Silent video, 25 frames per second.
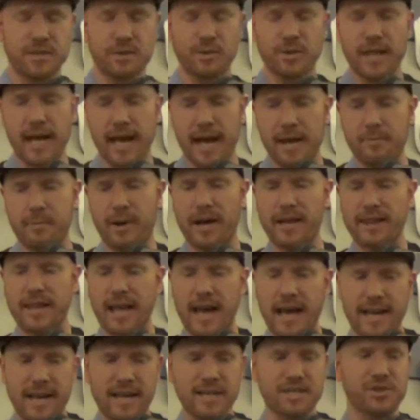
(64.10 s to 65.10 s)
So line by
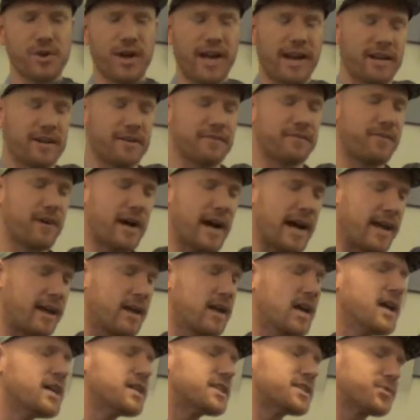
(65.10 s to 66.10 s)
line I try to define
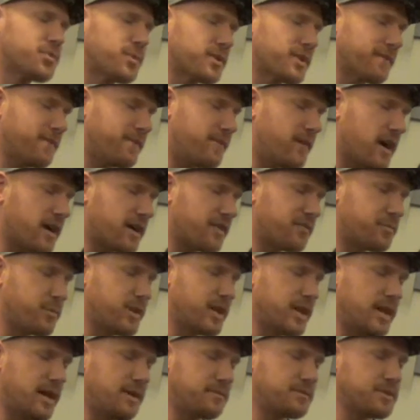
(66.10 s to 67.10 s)
just what the fuck I've
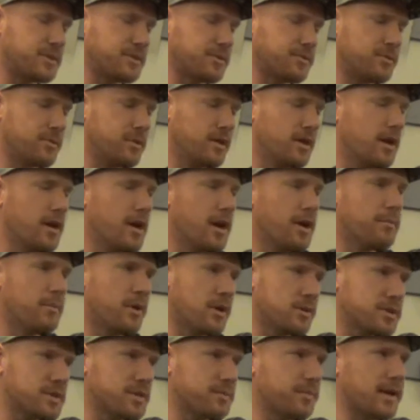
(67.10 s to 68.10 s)
been up to.
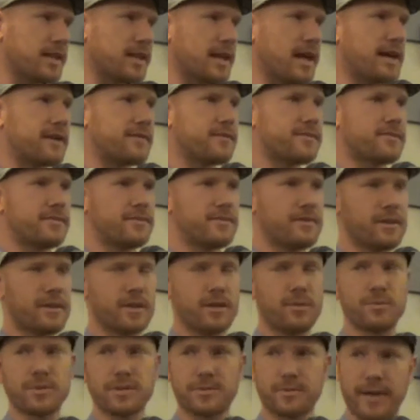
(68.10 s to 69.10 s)
Most of my life
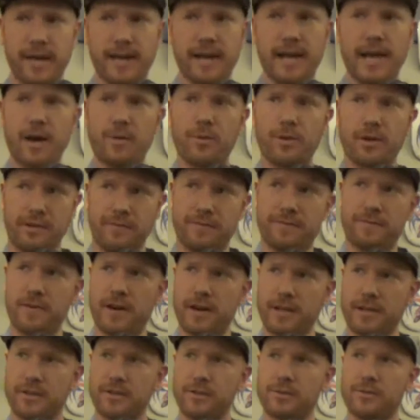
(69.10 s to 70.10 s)
it was about how it could
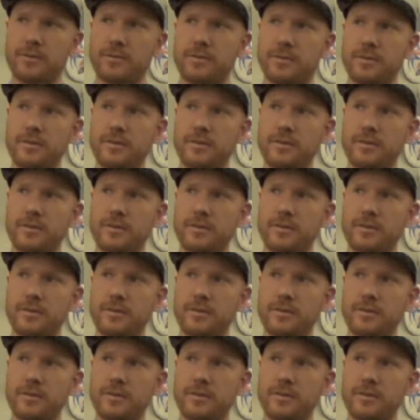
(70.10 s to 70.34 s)
fuck you.